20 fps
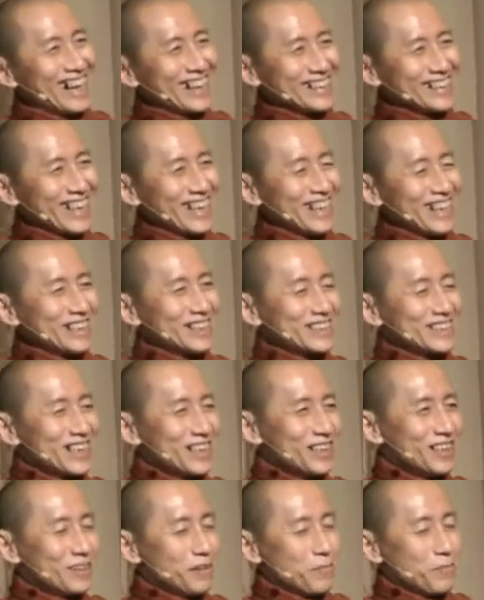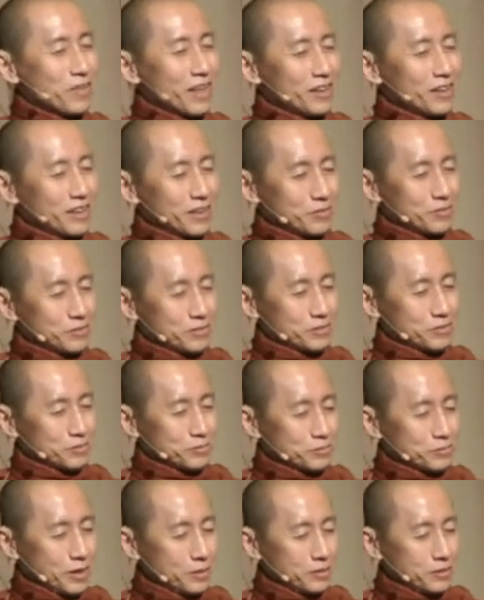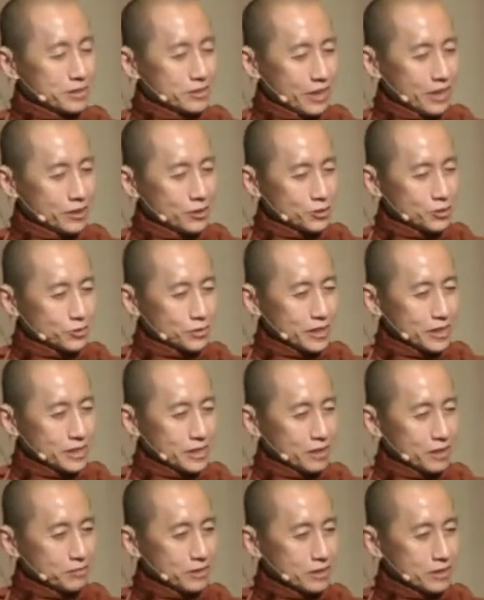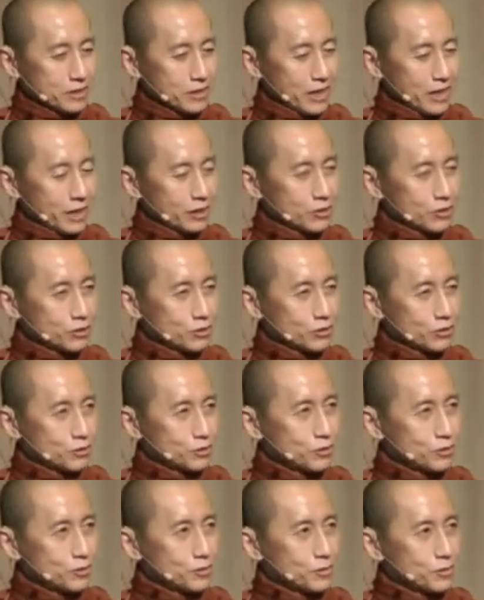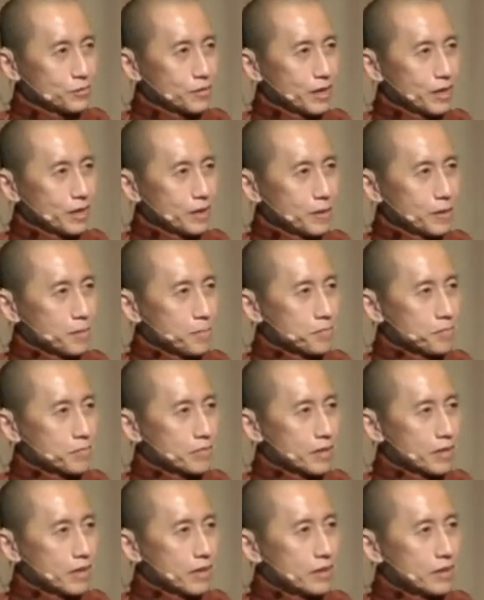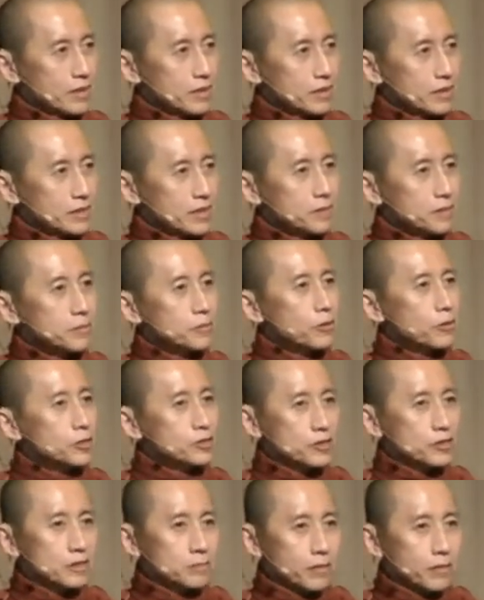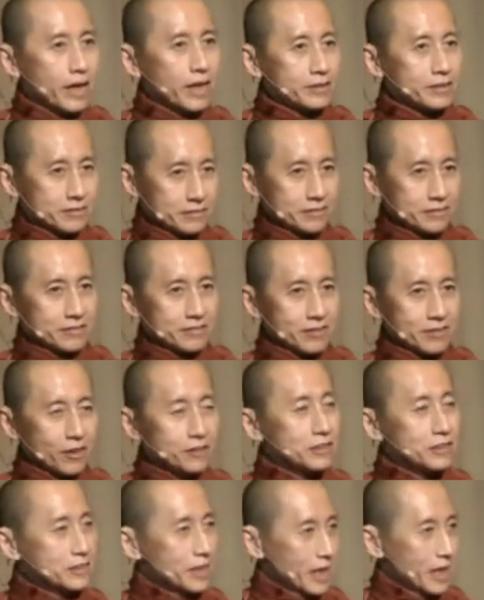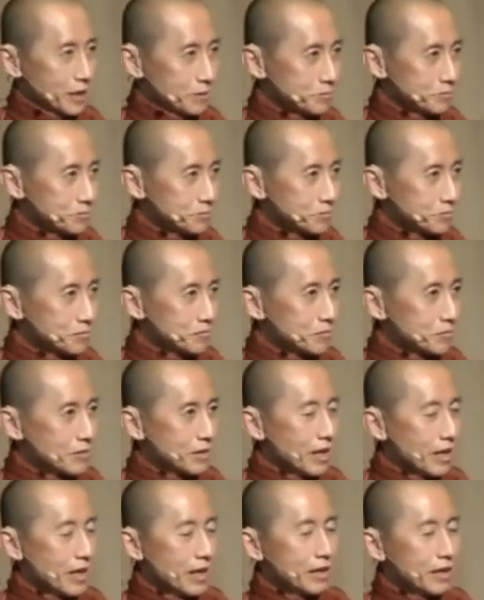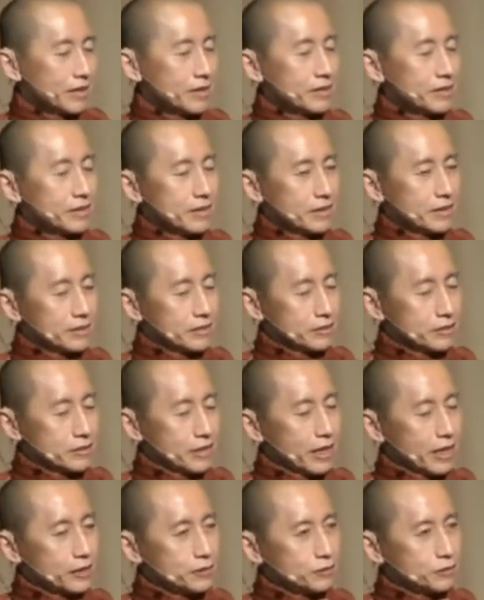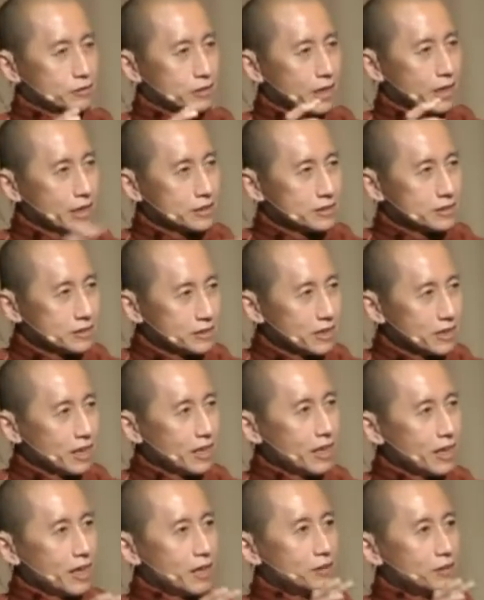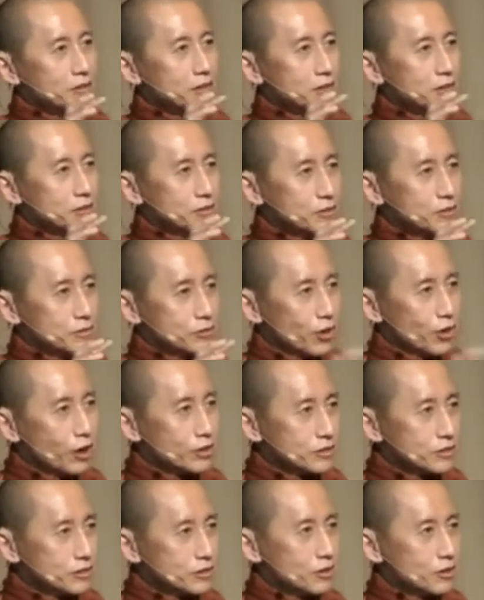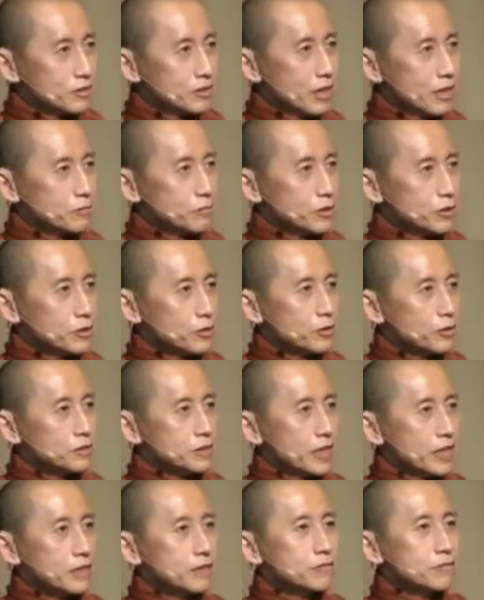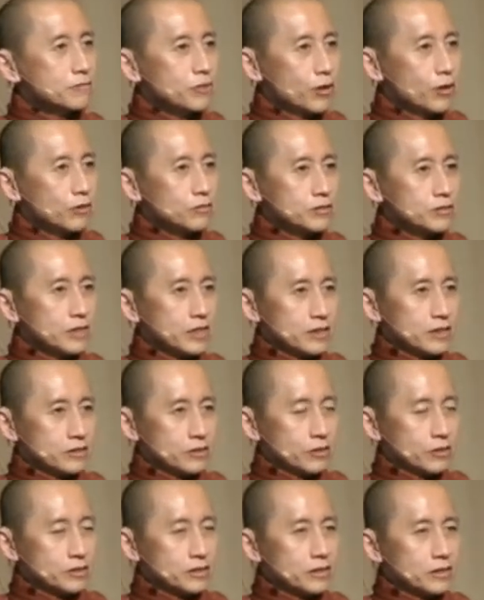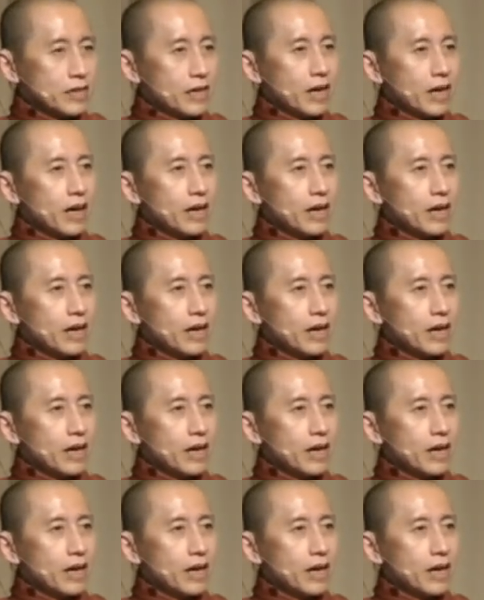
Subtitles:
Okay, so what we're trying to do is we're trying to keep a watch on the mind all the time, and try to catch our thoughts so that we don't get involved in those